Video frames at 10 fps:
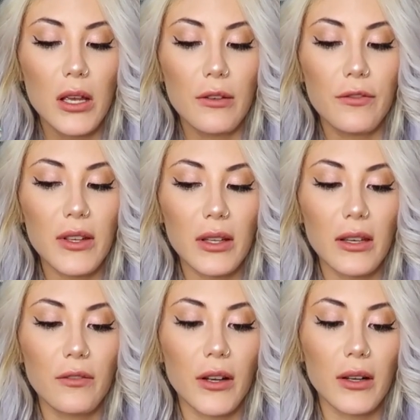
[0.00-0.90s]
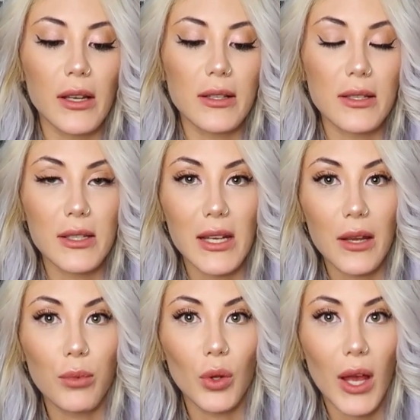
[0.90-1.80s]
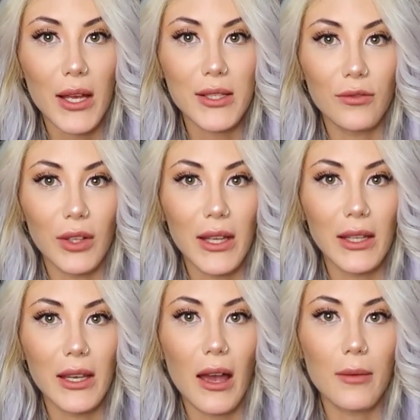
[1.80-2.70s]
feeling very unstable as of lately.